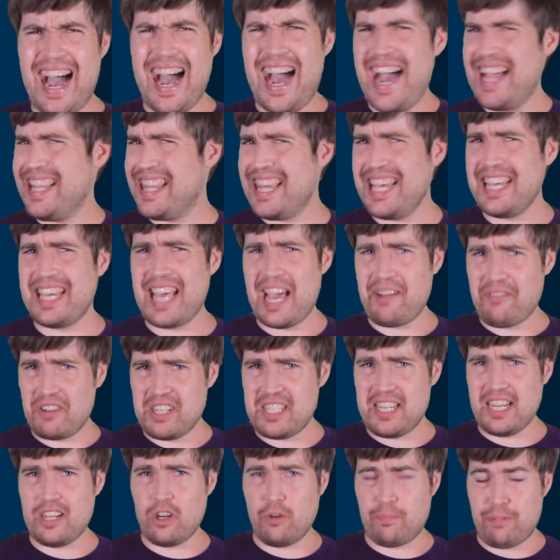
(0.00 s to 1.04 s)
I think every
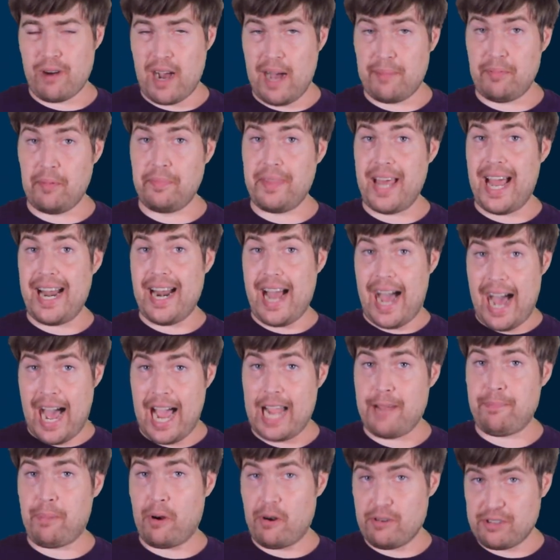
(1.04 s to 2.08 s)
single problem that
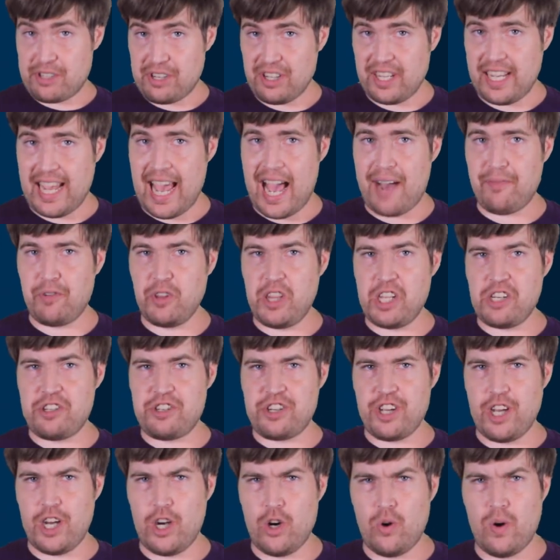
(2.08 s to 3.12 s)
I personally have with the
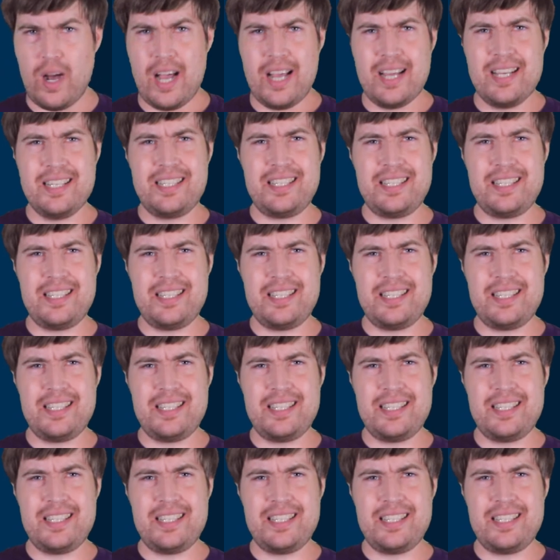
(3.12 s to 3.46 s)
show